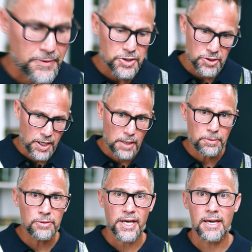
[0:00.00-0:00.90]
So the
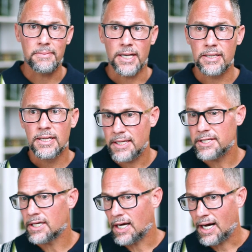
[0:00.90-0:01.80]
couple who came in, they'd
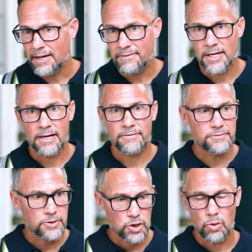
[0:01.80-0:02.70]
done IVF
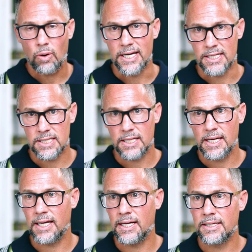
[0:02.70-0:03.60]
twice.
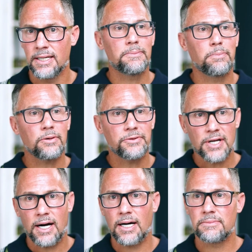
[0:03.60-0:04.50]
And in both
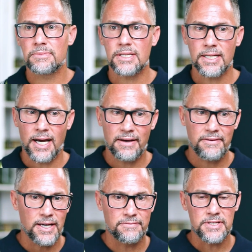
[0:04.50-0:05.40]
times, the
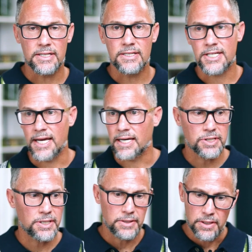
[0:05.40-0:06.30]
IVF didn't take.
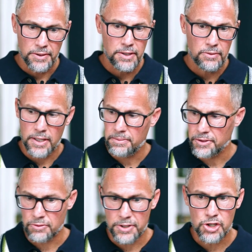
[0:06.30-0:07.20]
And, you know, they were able
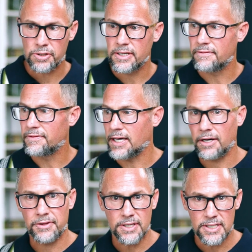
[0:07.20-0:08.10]
to retrieve the
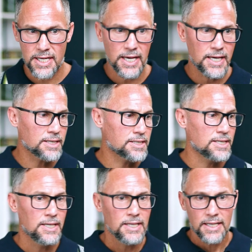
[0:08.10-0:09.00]
healthiest eggs
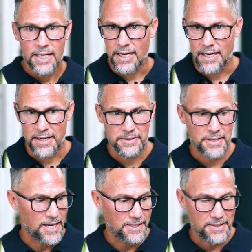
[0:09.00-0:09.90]
and
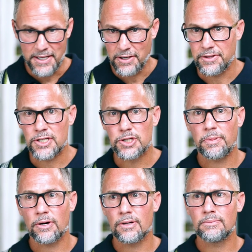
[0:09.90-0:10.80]
they had healthy
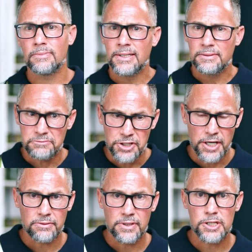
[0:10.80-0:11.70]
sperm,
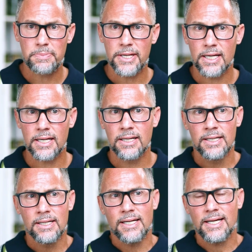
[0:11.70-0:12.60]
generally speaking.
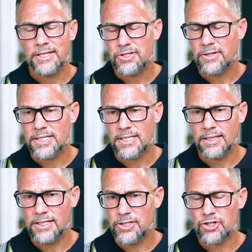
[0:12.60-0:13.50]
And so I said,
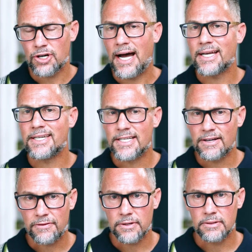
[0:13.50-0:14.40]
let's try a
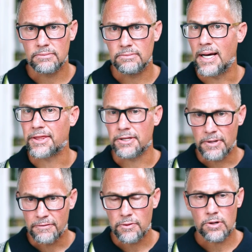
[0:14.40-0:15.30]
different method
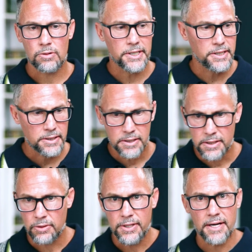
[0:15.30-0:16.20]
before we
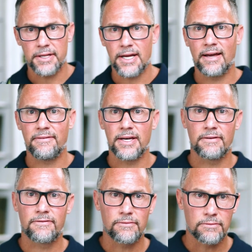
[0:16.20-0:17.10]
go down the
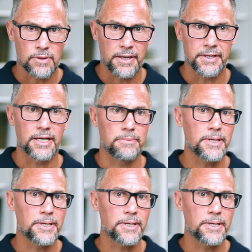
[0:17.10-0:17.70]
IVF route again,